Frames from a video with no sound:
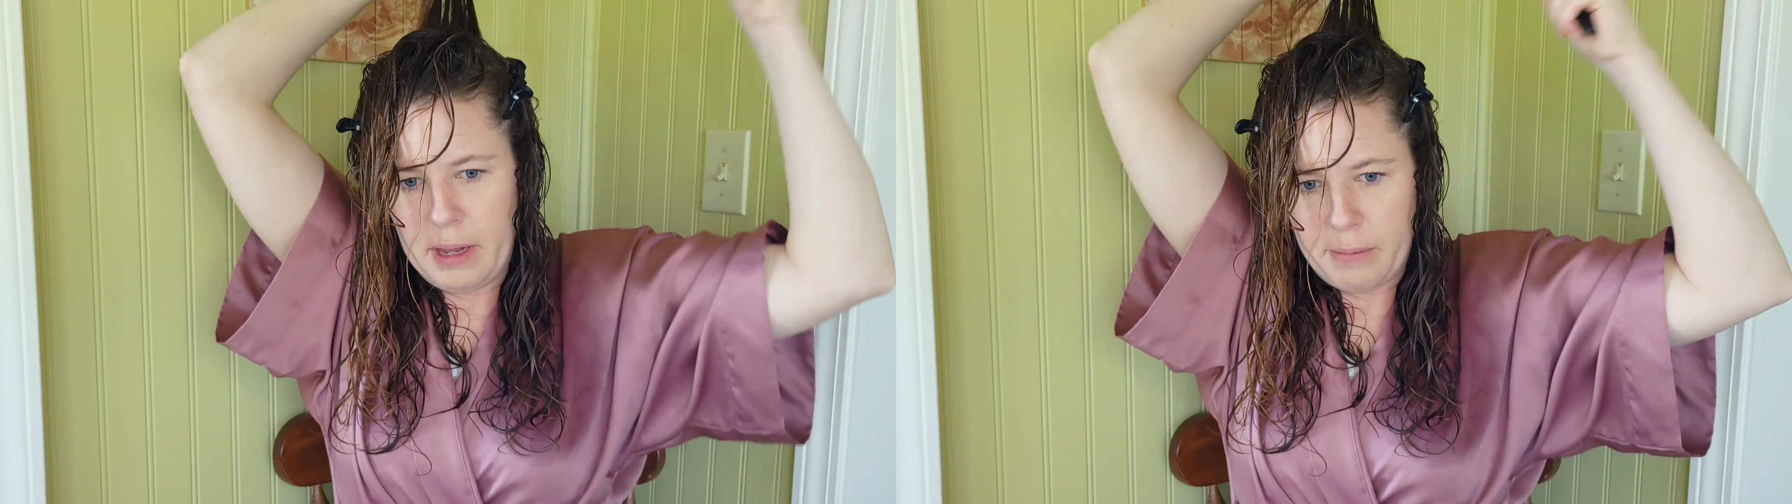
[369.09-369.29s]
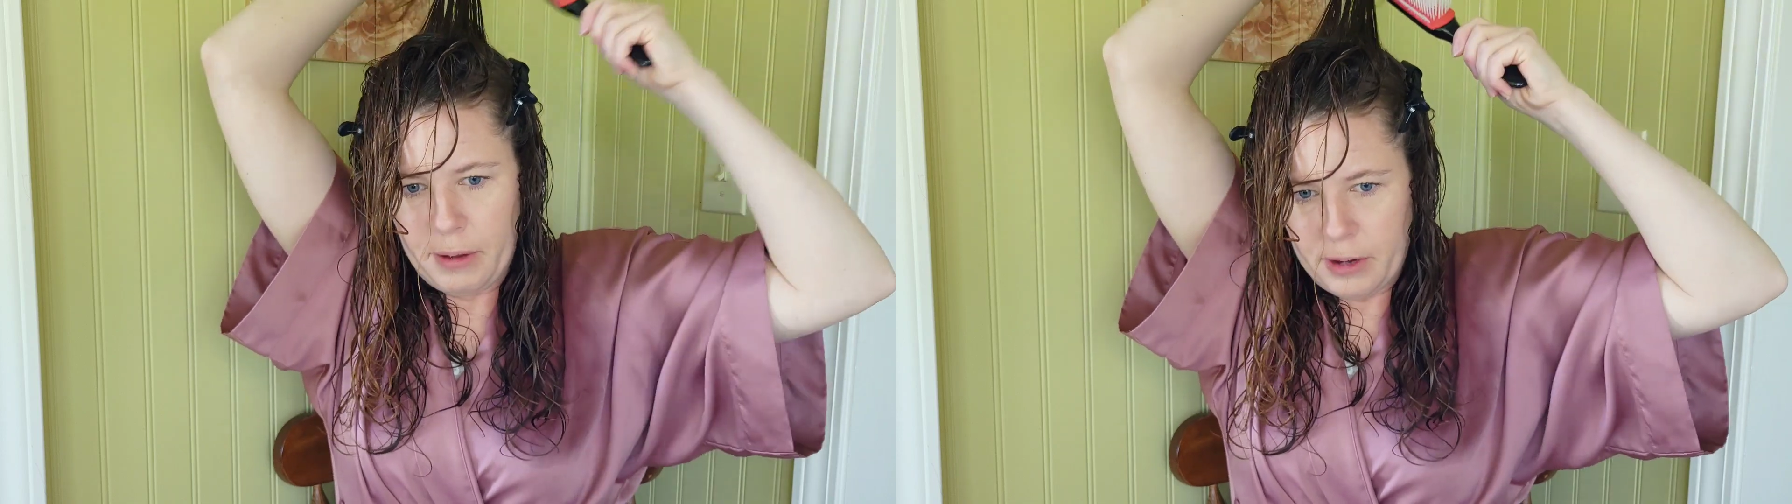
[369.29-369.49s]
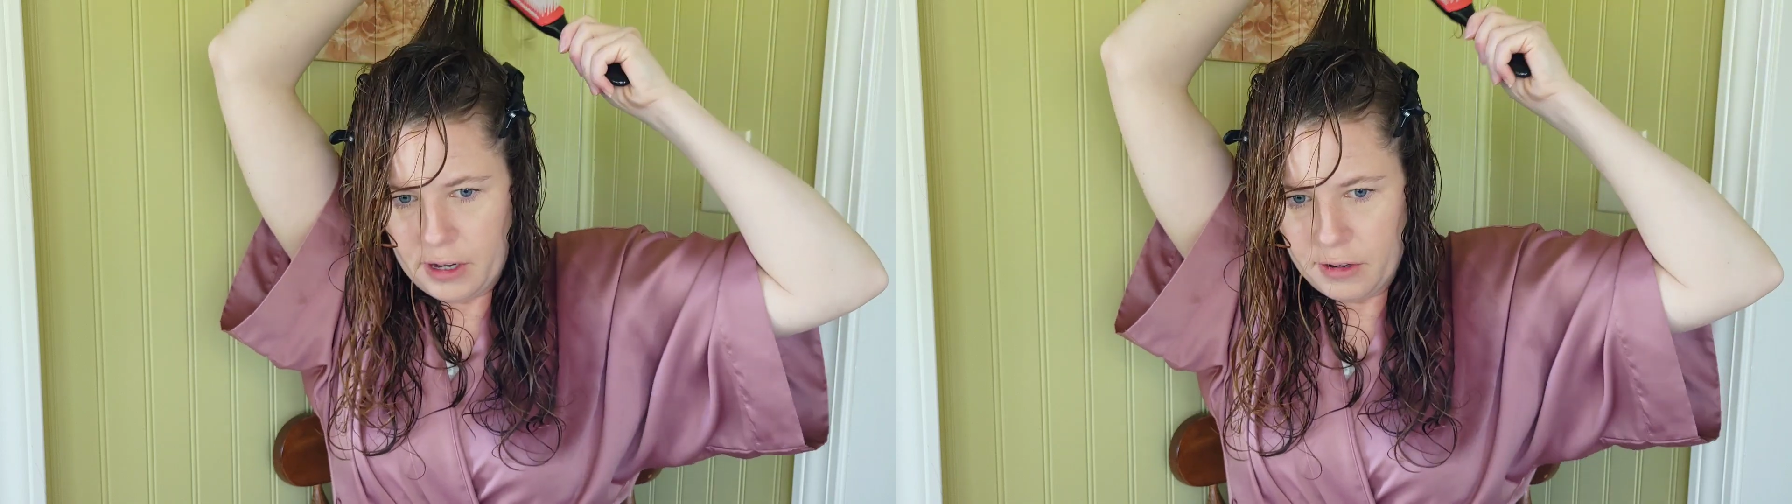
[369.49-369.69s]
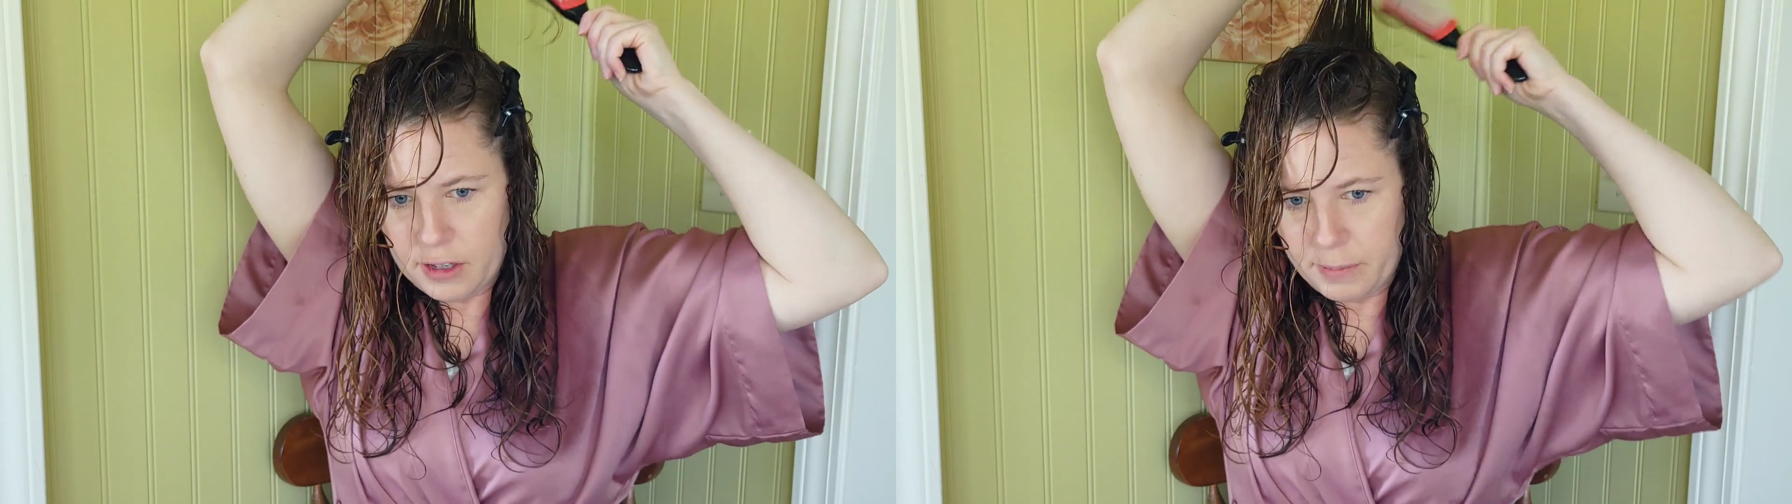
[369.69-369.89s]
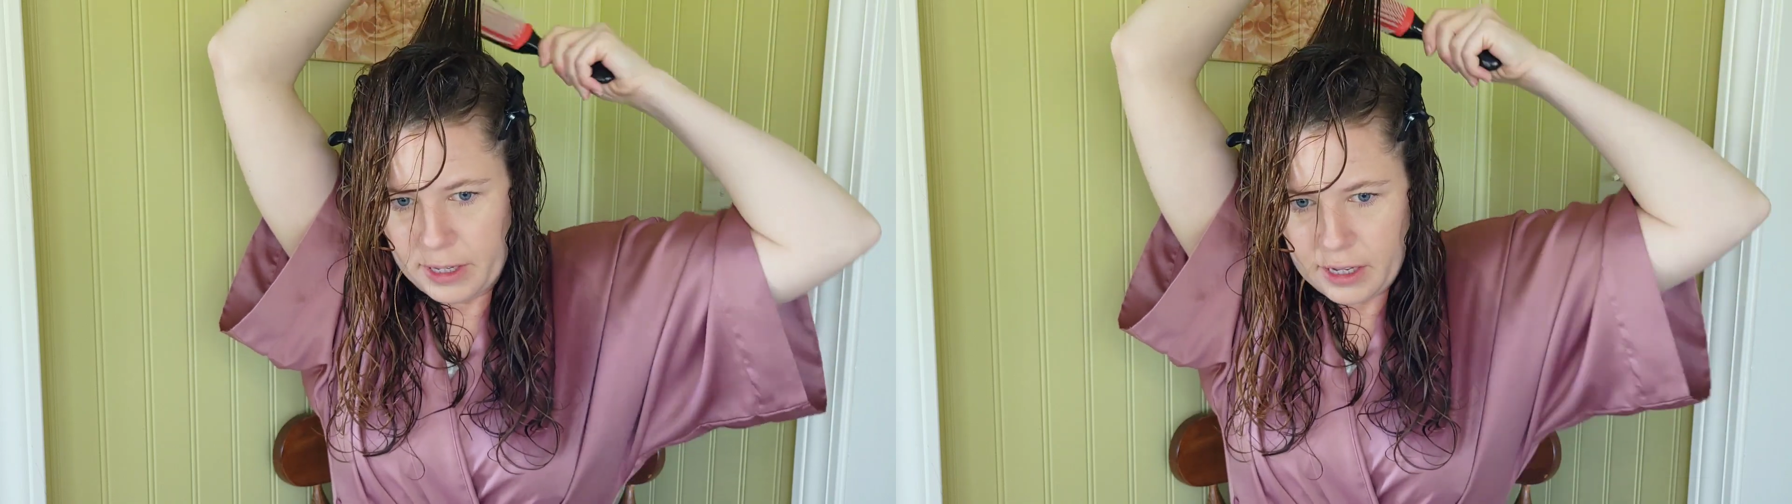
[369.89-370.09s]
making me want to do
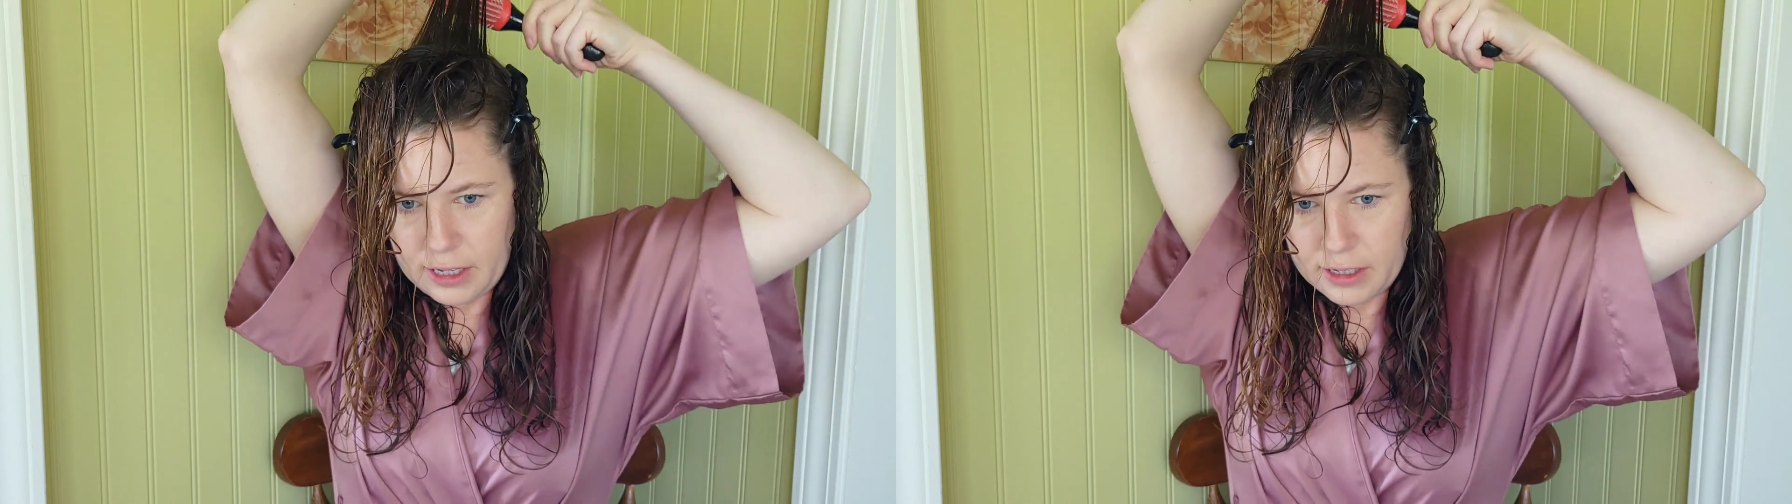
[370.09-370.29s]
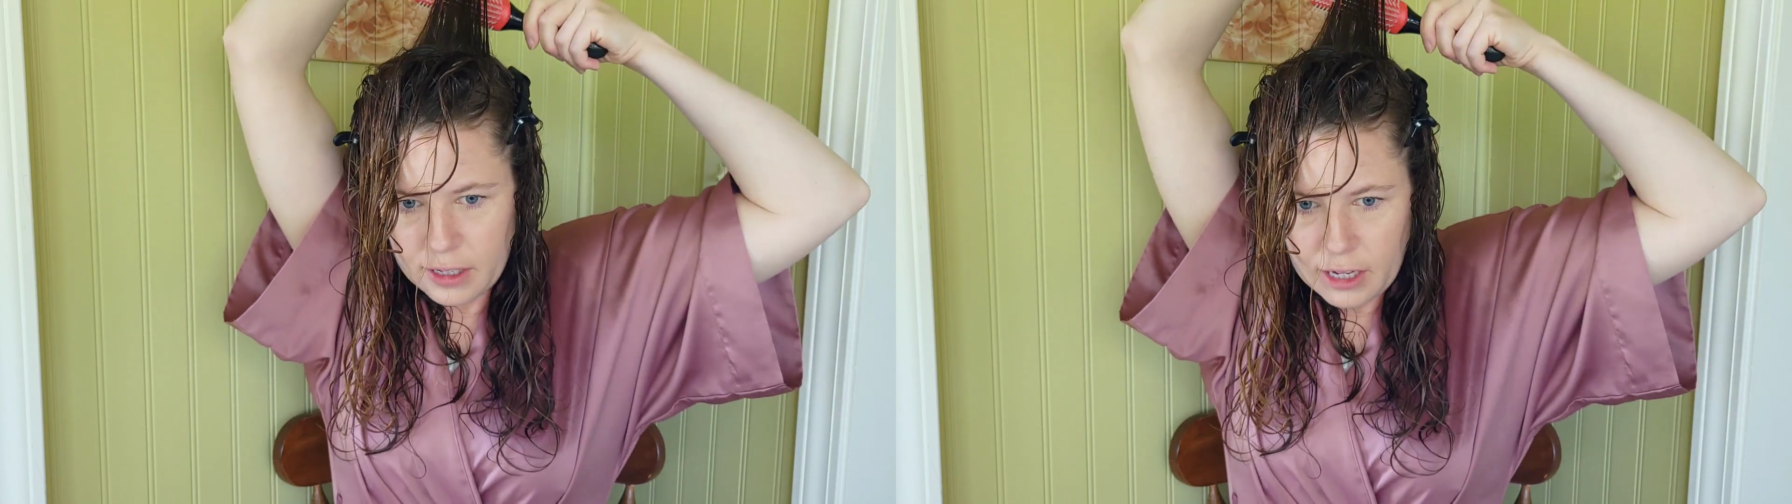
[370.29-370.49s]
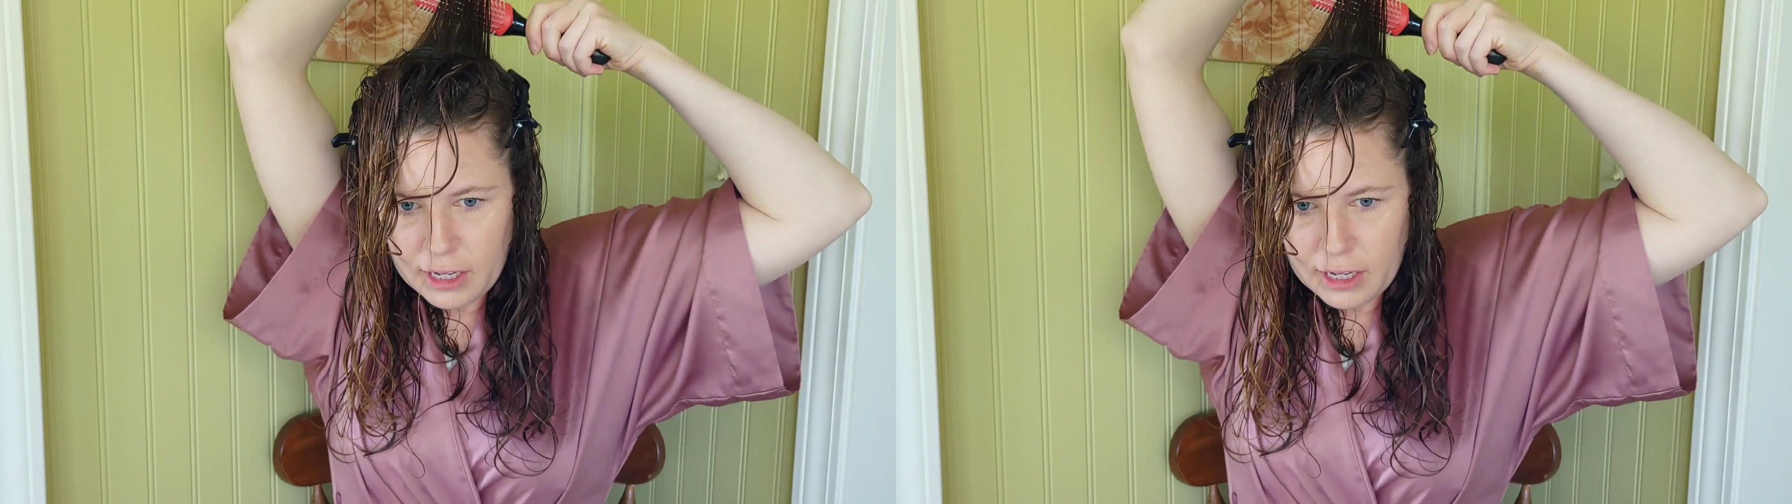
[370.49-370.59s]
this because